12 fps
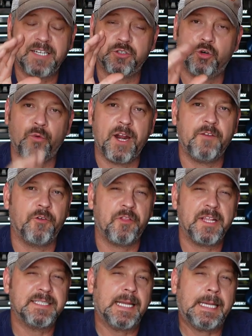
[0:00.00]
That's great for
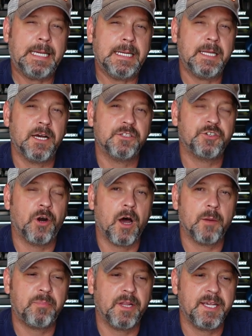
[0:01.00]
things like heat guns or
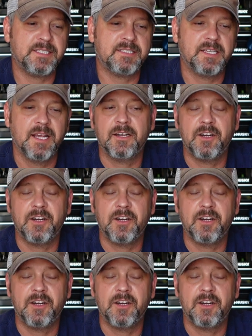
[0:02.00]
hot plates.